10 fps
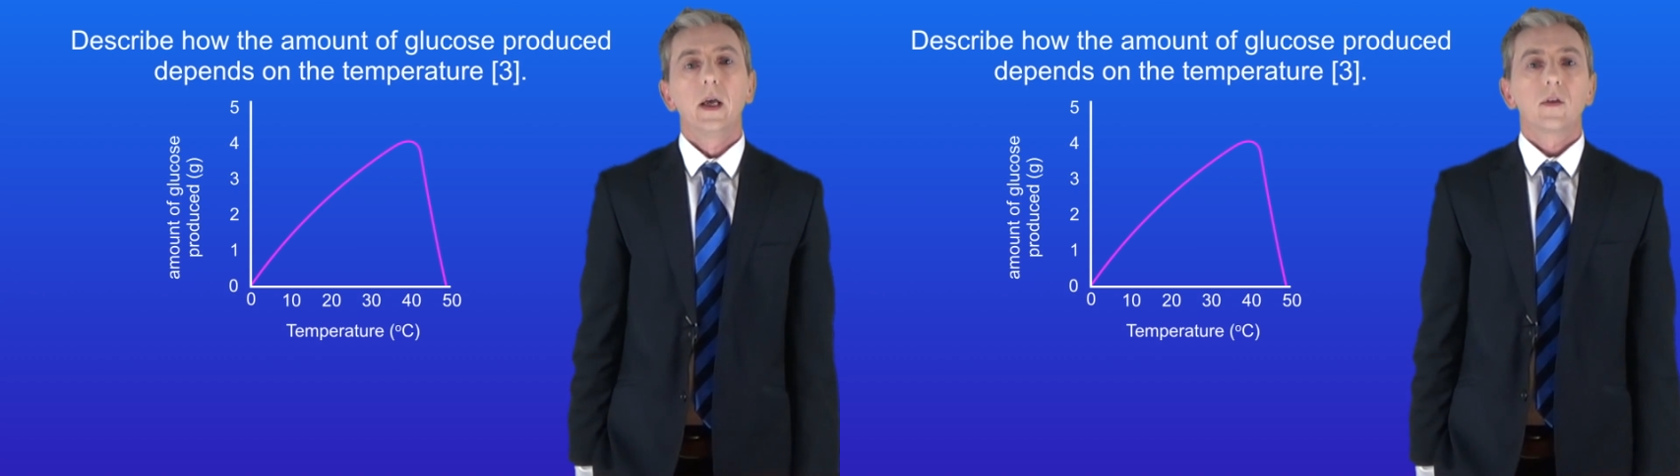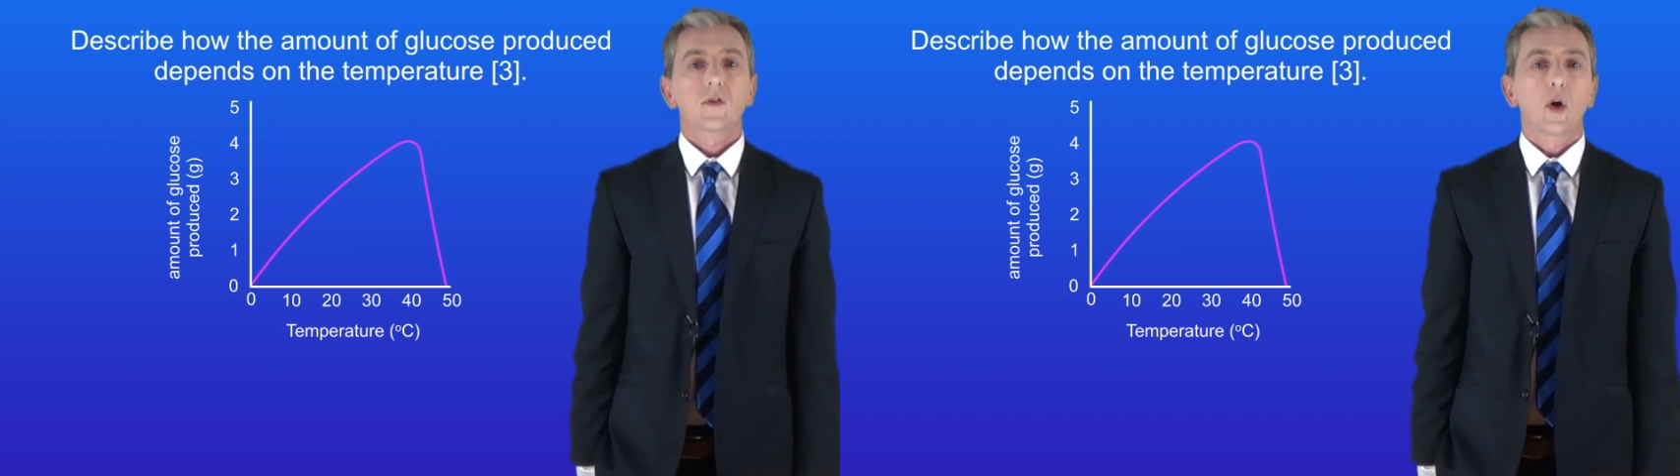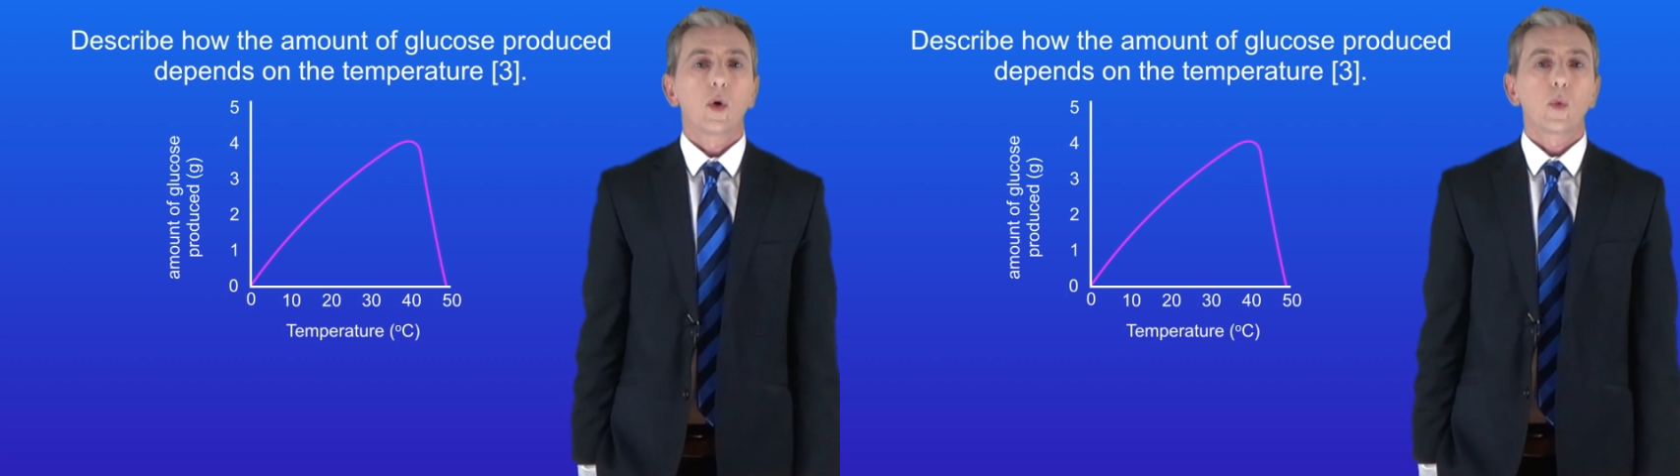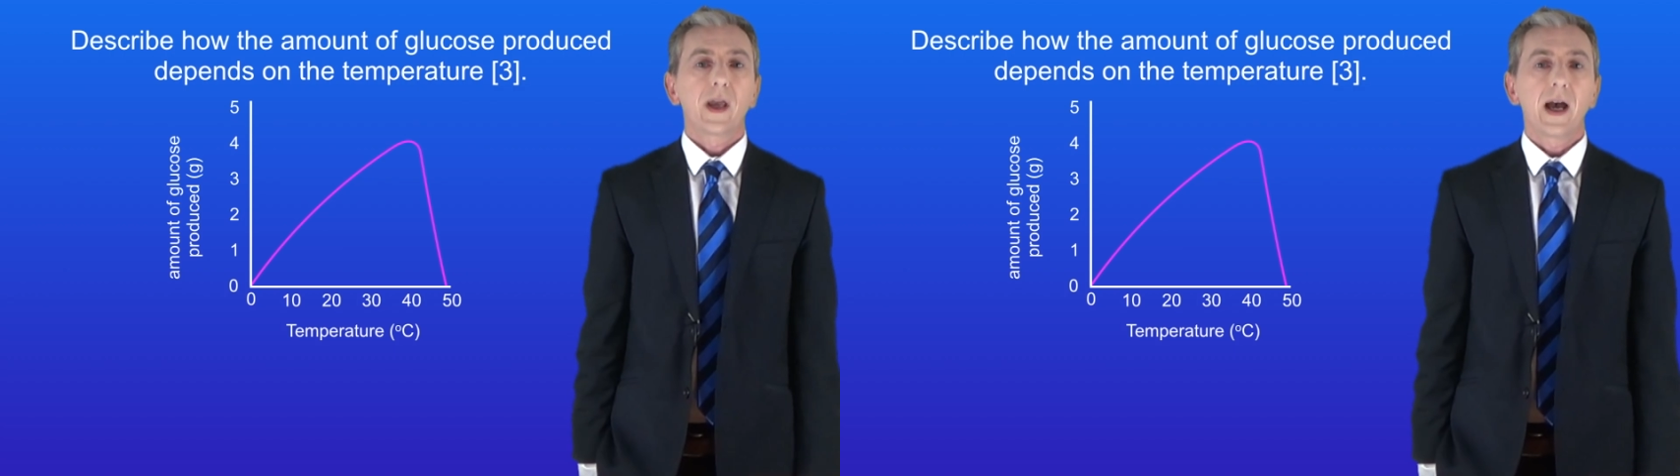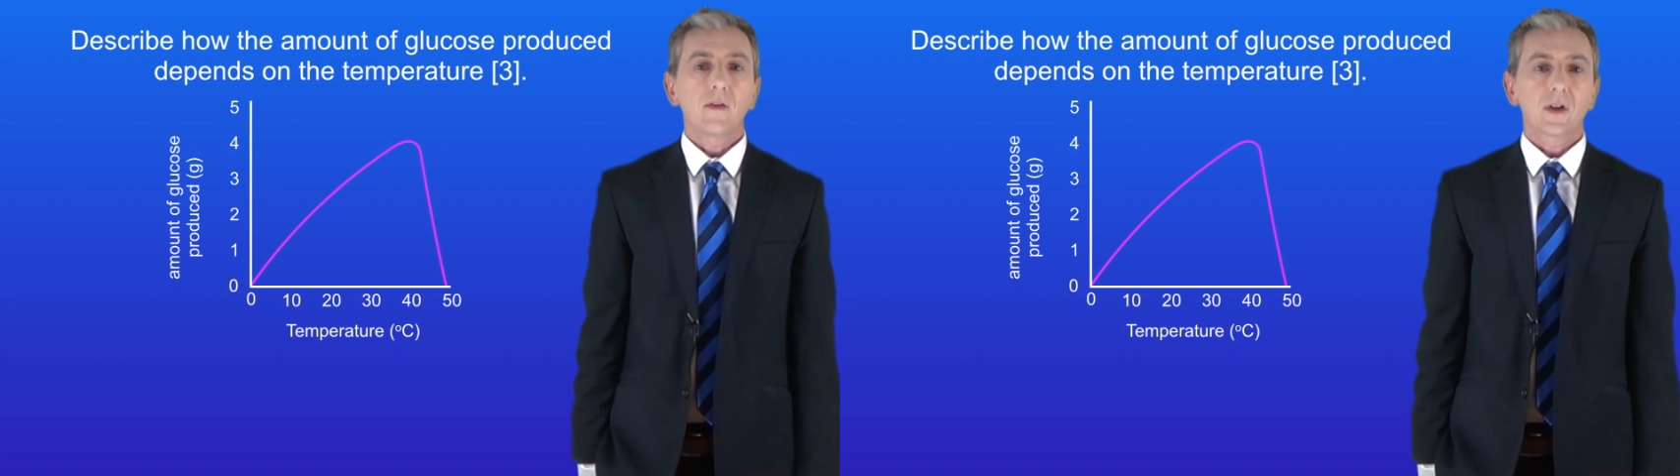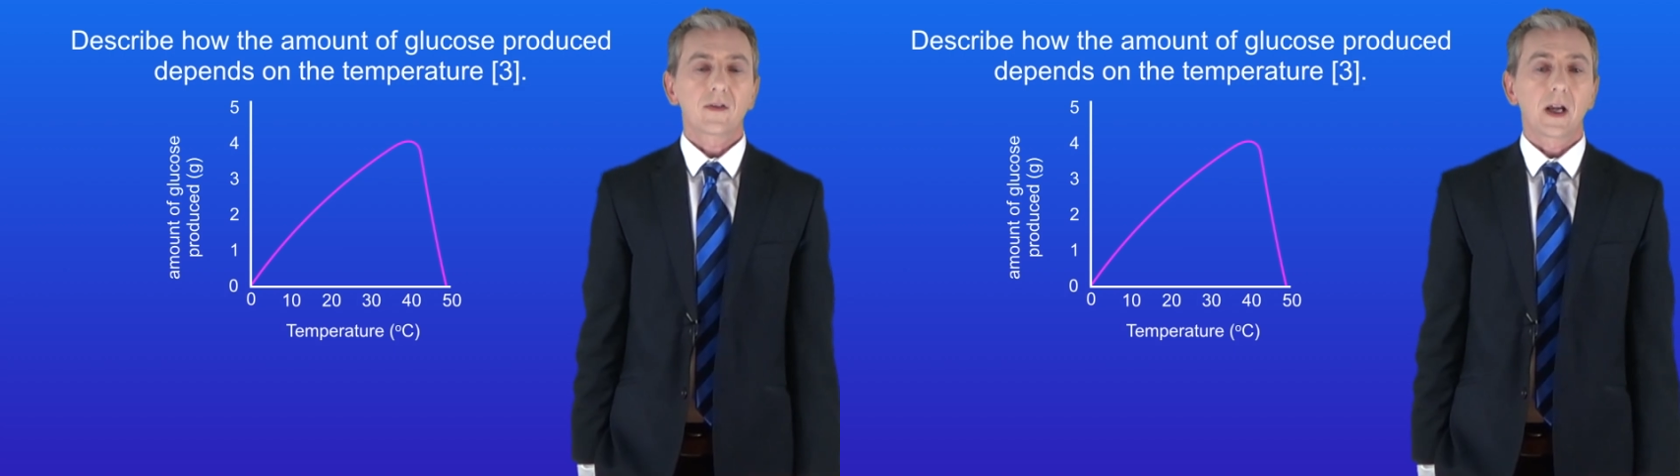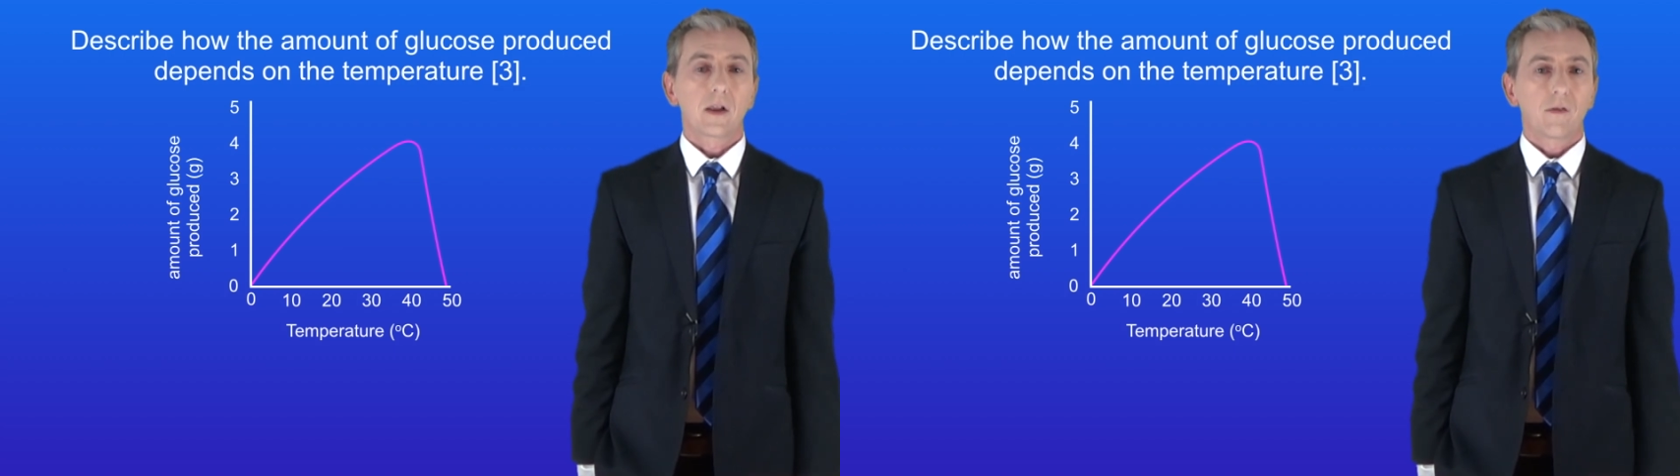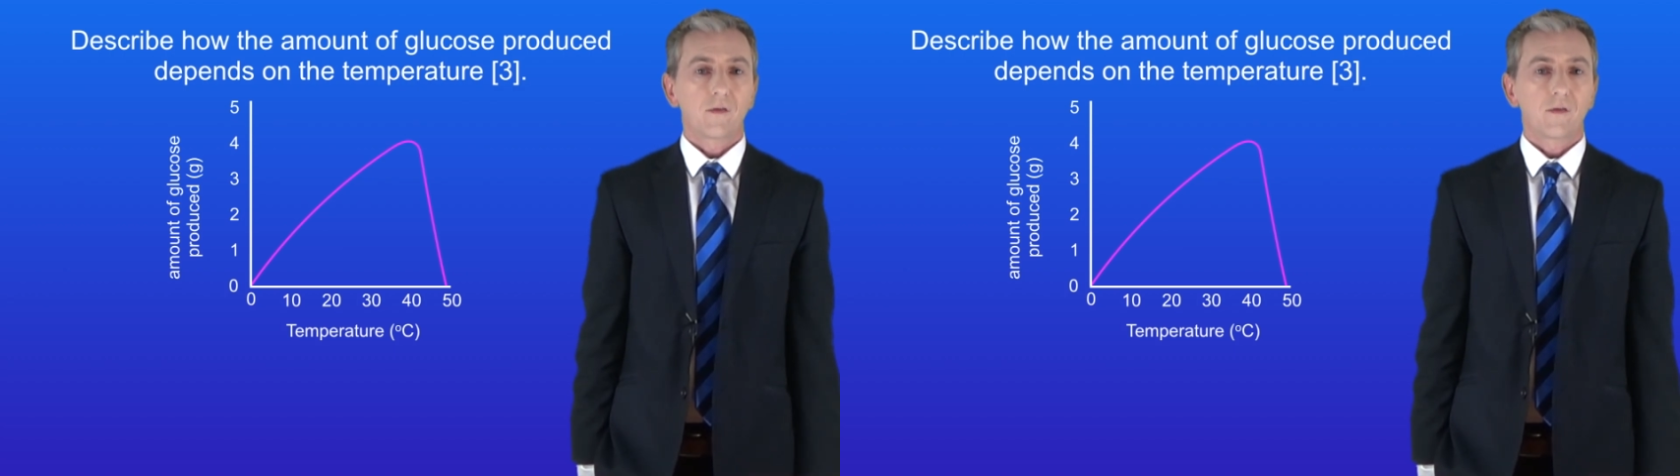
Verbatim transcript: So we have to state the